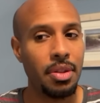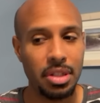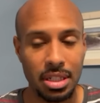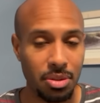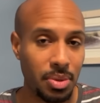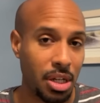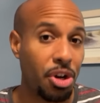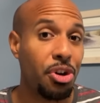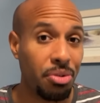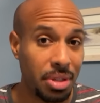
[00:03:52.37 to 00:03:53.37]
This doesn't really
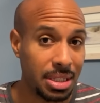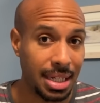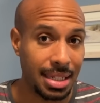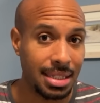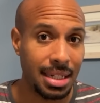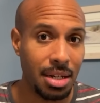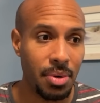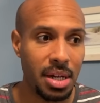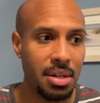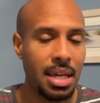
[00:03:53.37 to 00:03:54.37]
hurt the Saints in any
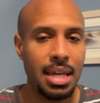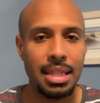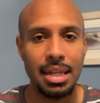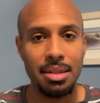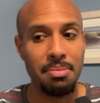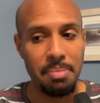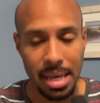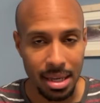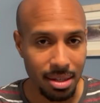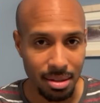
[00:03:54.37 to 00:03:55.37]
way. They didn't
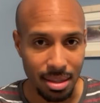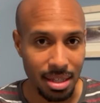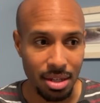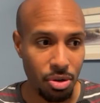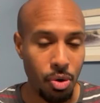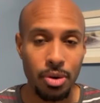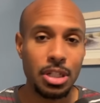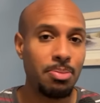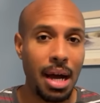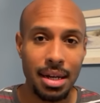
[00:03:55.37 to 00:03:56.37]
make the
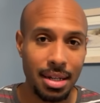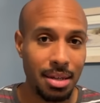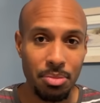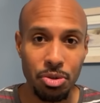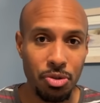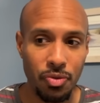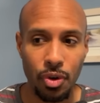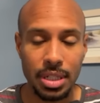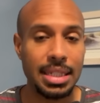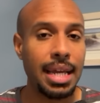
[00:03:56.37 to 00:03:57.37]
corresponding move
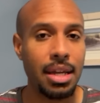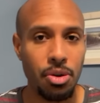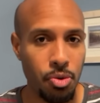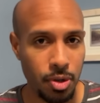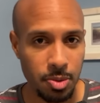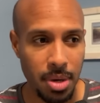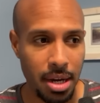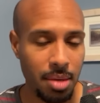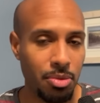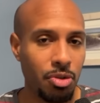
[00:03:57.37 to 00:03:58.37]
or a second
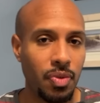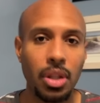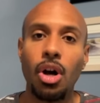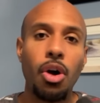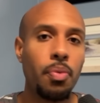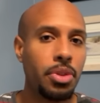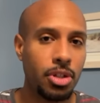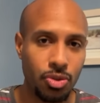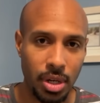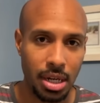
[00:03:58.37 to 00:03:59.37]
corresponding move along with the
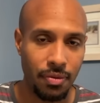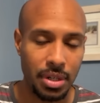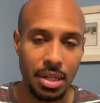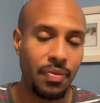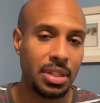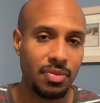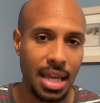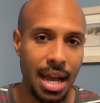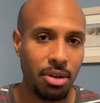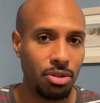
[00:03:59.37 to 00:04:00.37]
trade for defensive
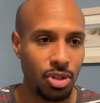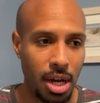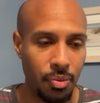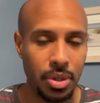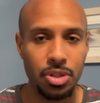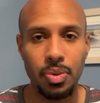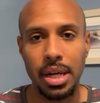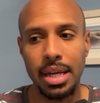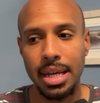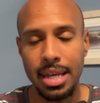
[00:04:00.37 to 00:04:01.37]
tackle John
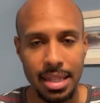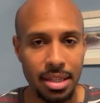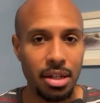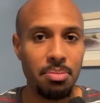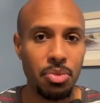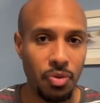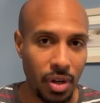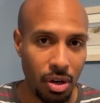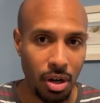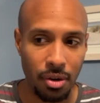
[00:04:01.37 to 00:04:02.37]
Ridgeway. They ended up
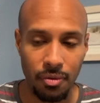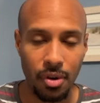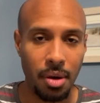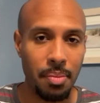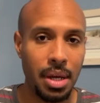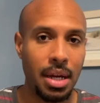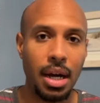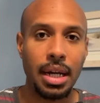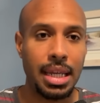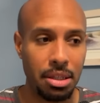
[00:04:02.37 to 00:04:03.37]
moving on from
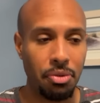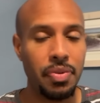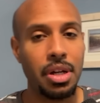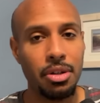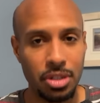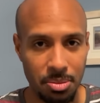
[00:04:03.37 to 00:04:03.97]
Kendall Vickers